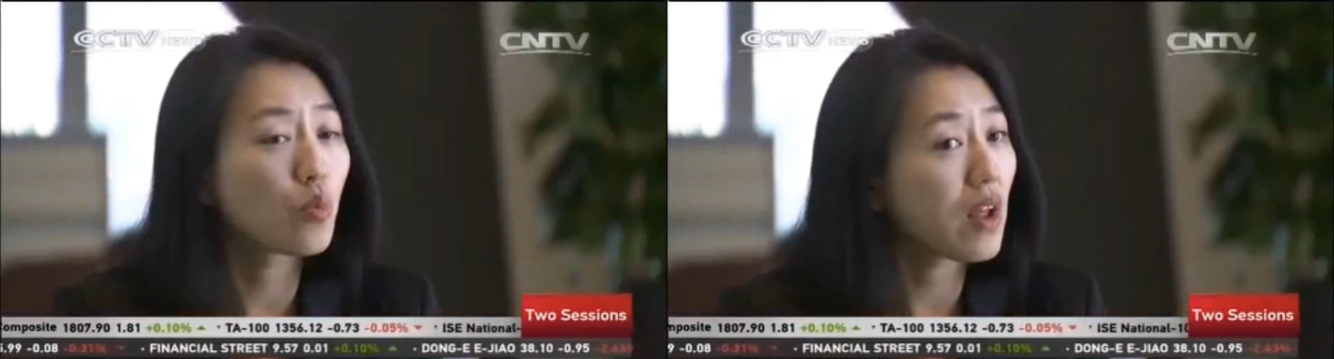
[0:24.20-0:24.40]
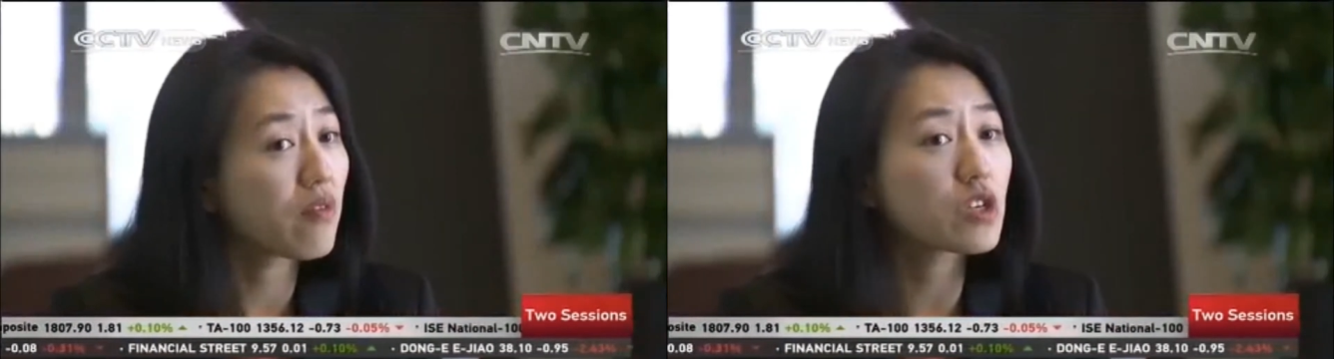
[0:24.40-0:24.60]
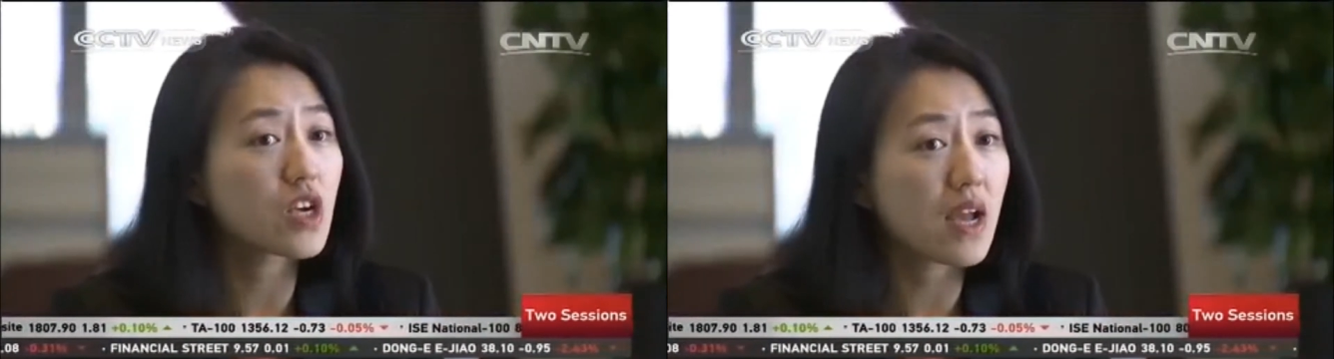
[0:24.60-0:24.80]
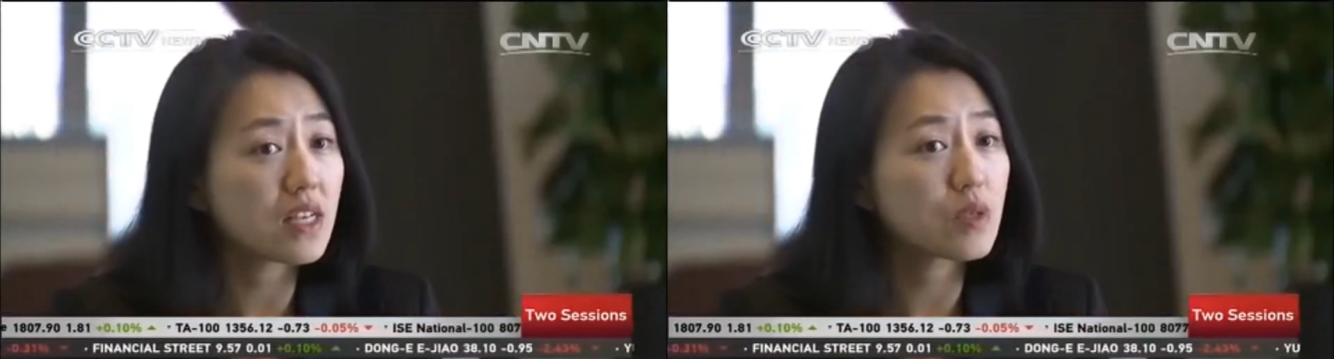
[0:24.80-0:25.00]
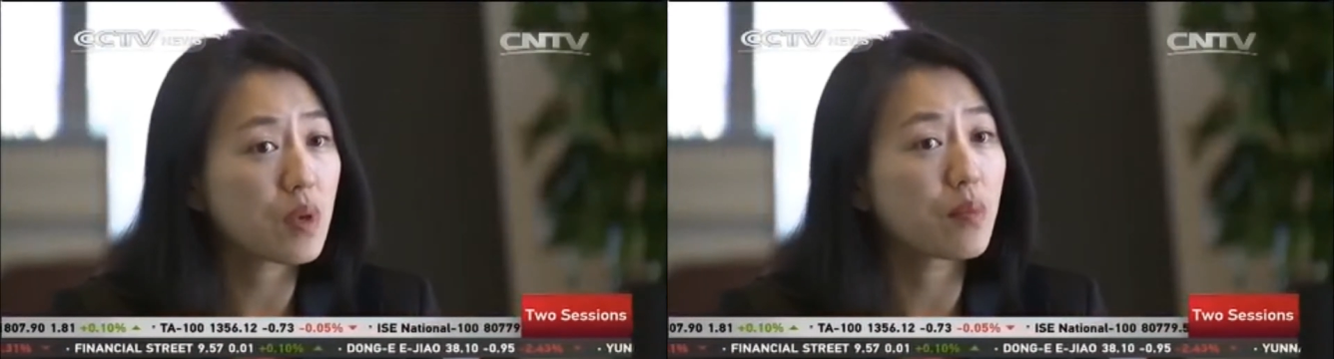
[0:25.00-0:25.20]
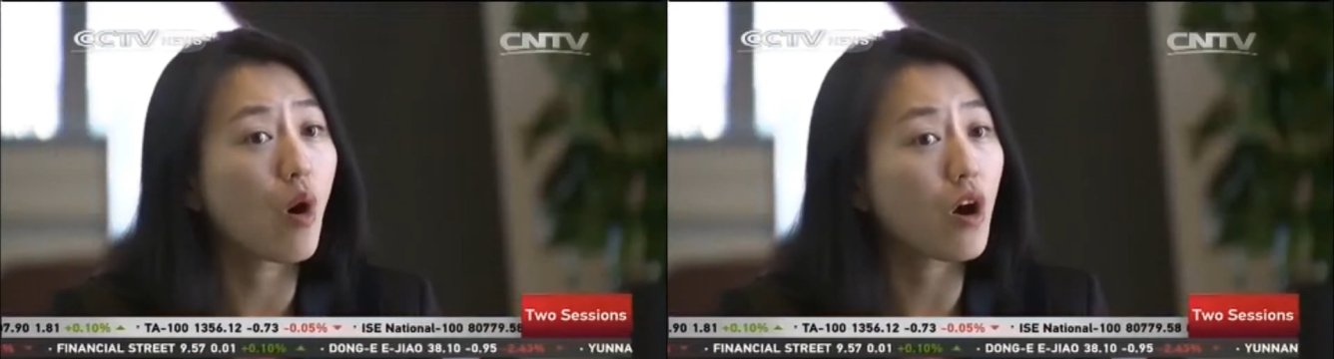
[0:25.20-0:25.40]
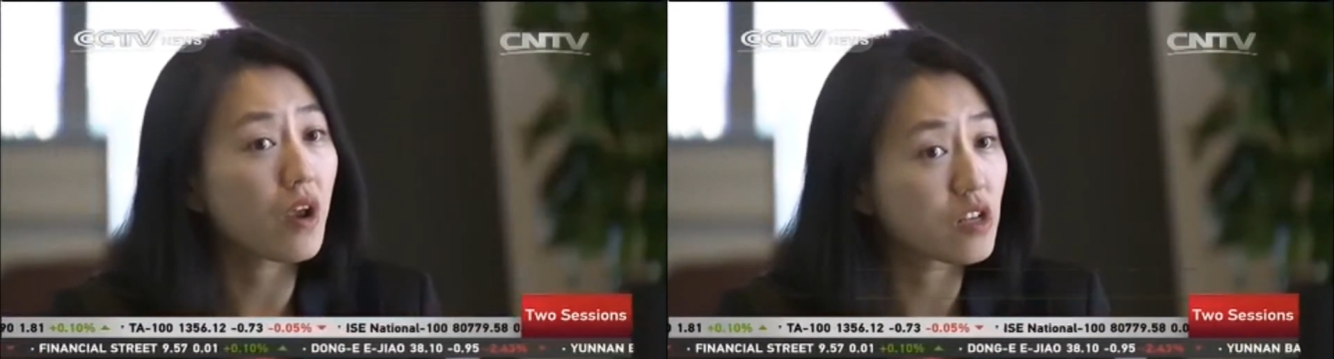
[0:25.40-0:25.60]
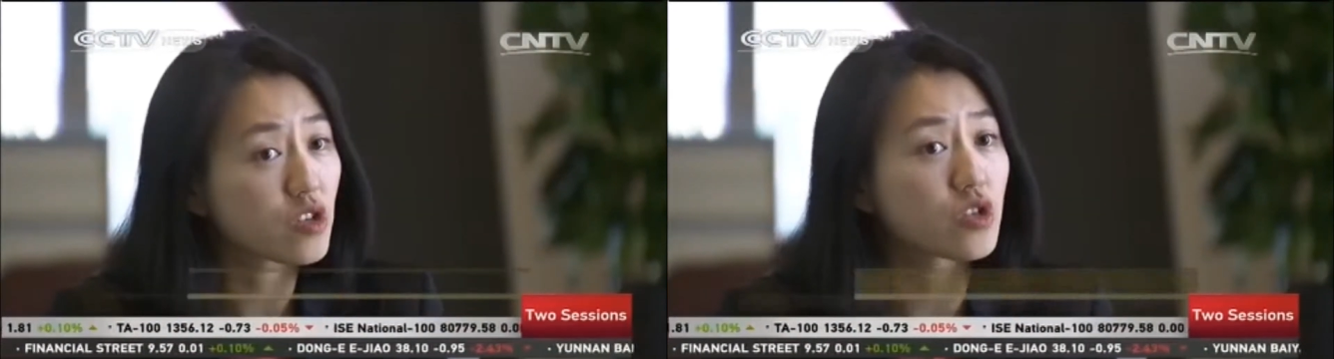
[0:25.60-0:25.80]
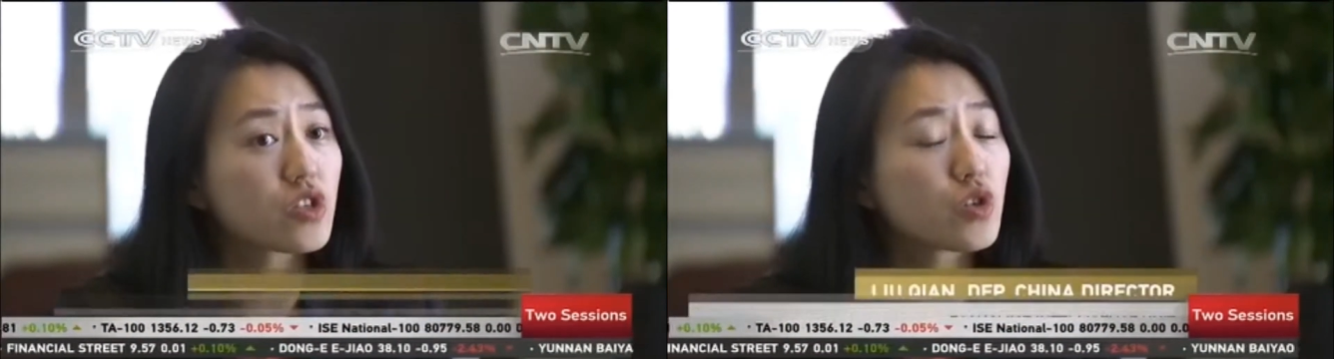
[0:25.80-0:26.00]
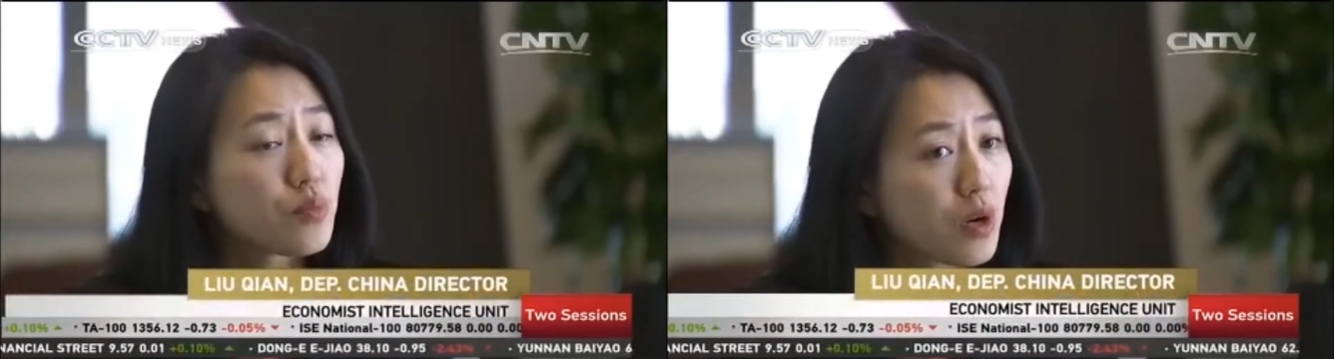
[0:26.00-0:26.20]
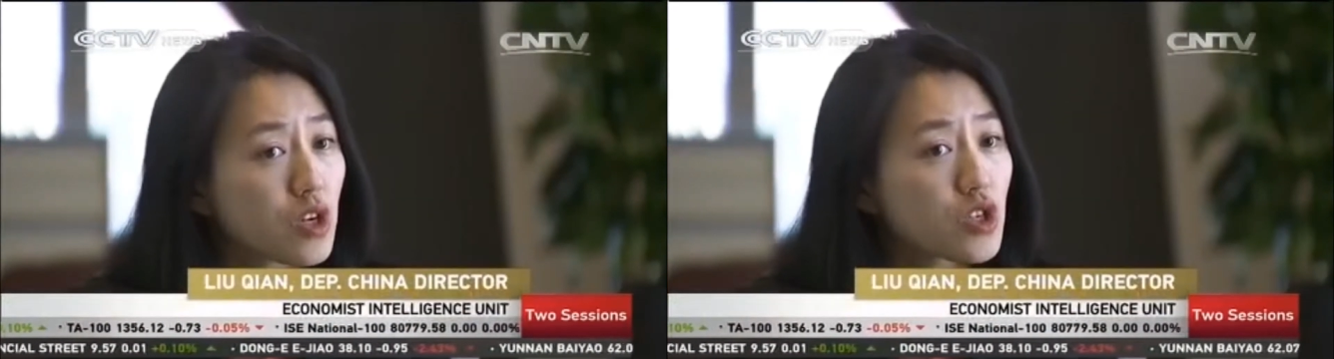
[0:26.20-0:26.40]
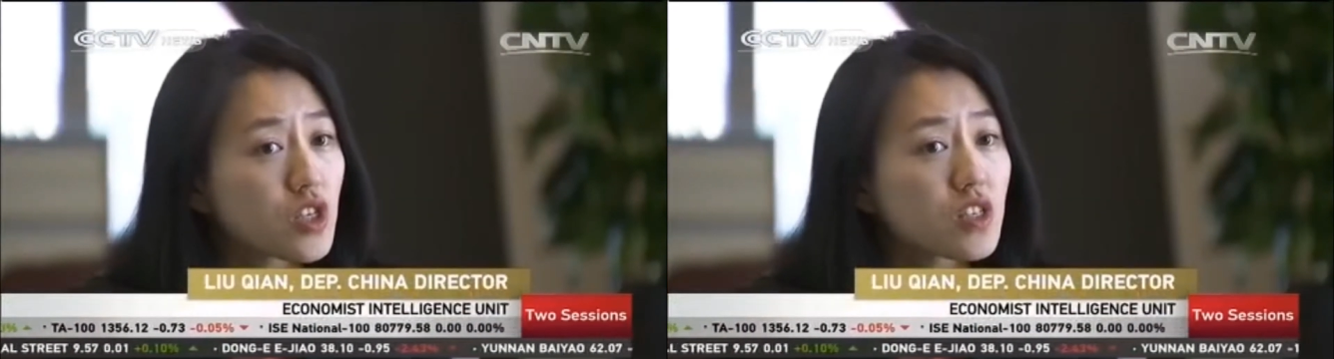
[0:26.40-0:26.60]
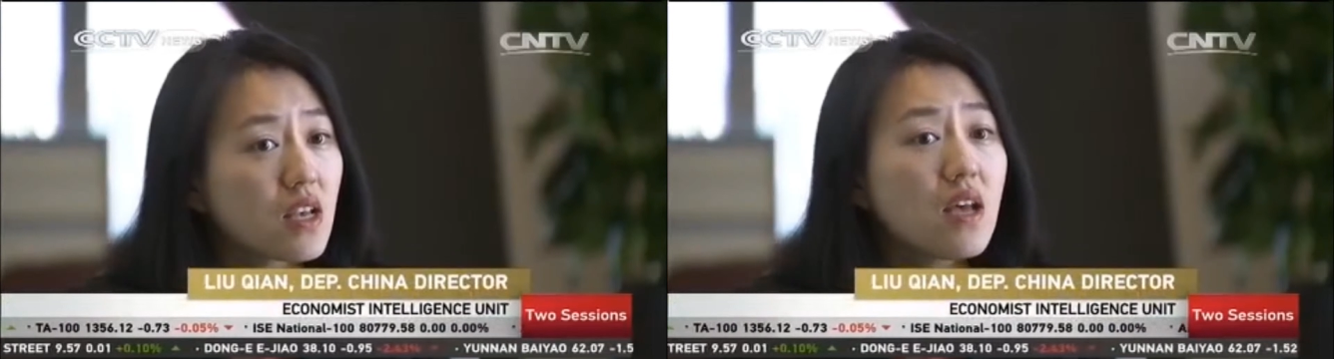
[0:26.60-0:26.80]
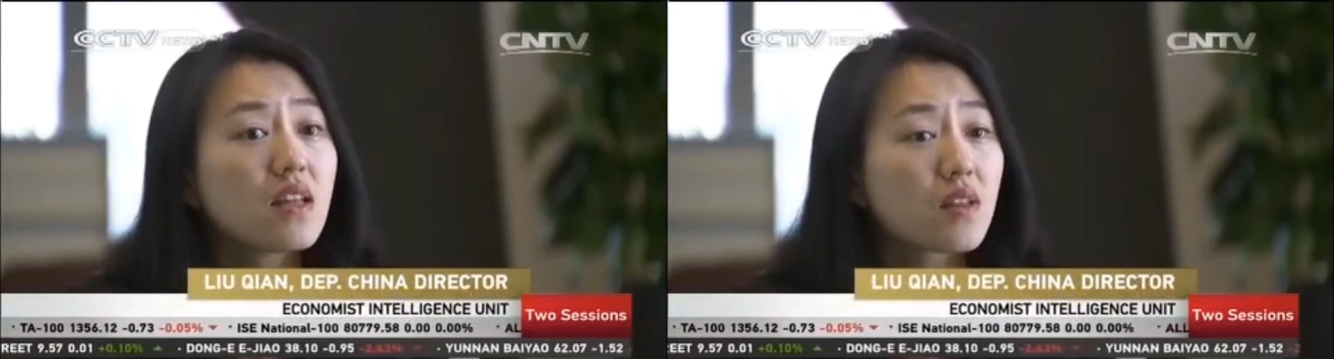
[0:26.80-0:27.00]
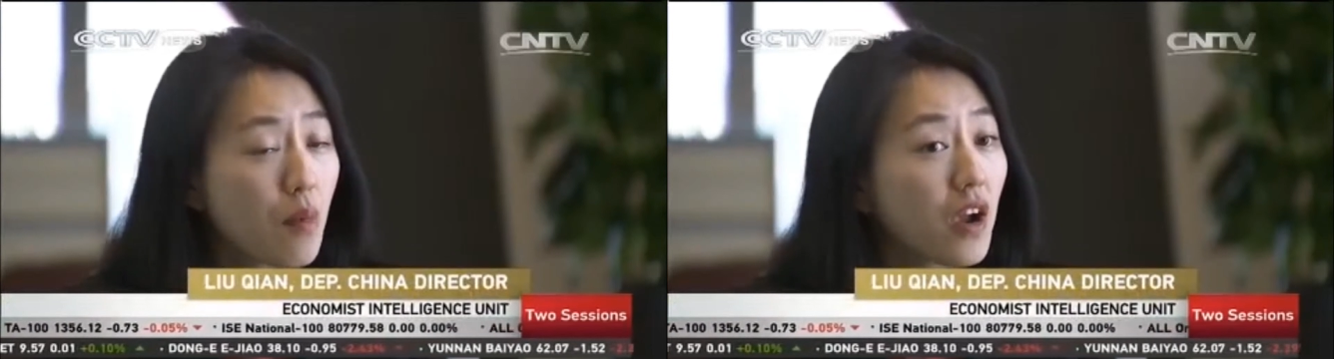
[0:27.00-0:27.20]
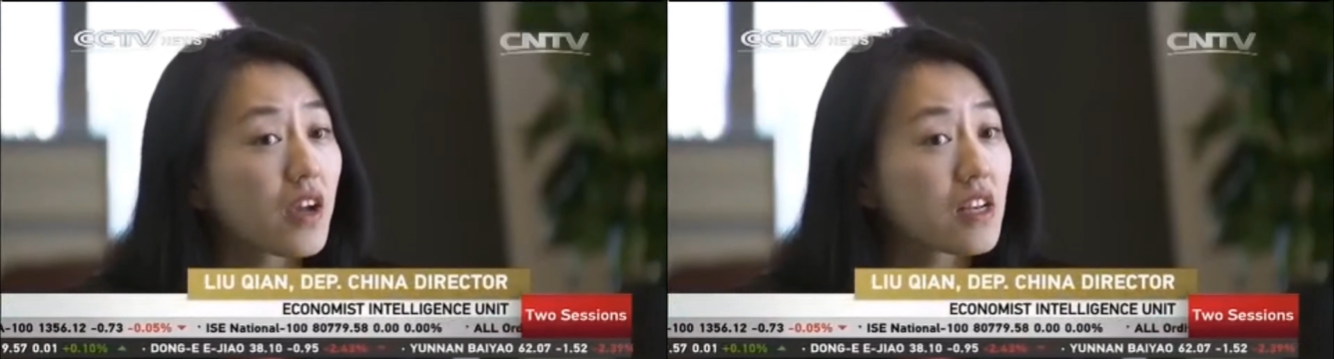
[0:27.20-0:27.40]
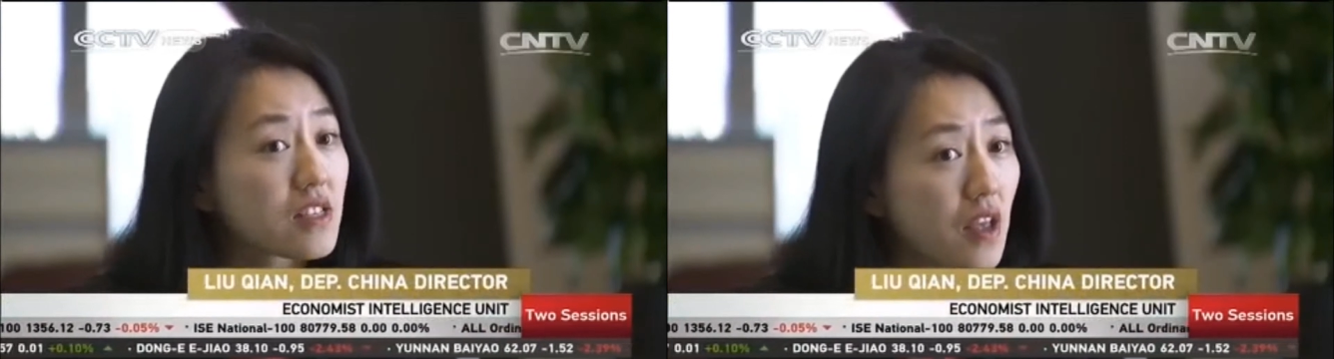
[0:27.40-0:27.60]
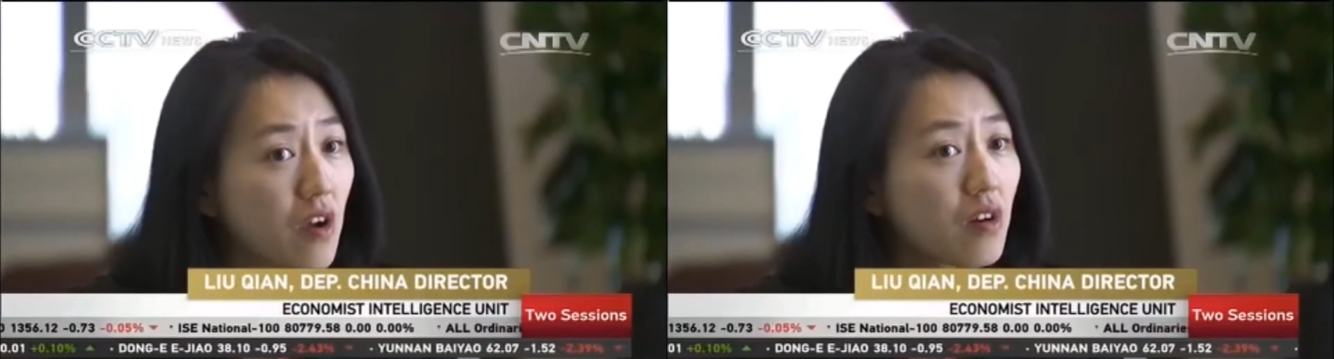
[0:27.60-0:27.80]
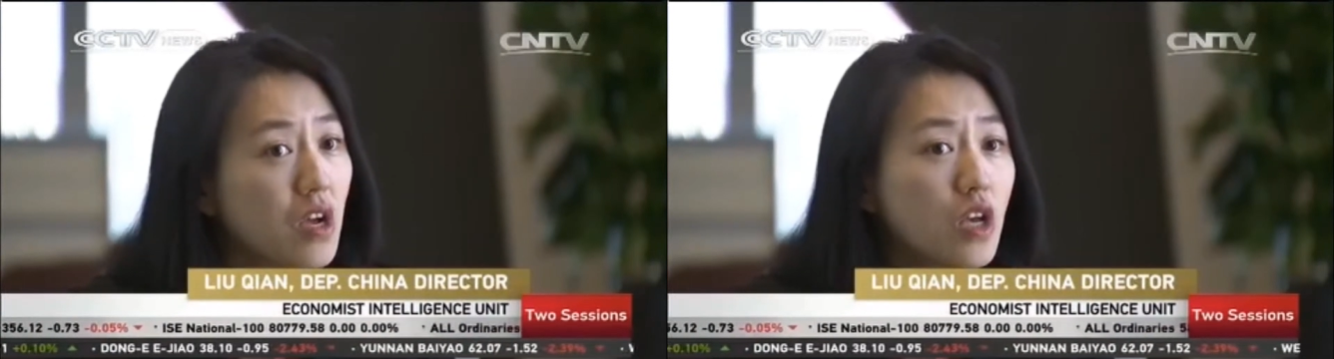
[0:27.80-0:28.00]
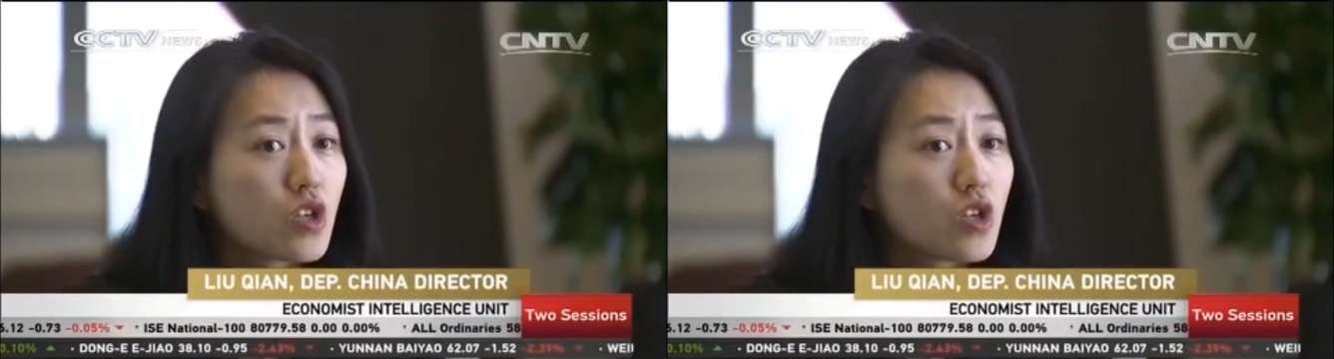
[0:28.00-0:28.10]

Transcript: Whatever Chinese people are interested to purchase, the market is there.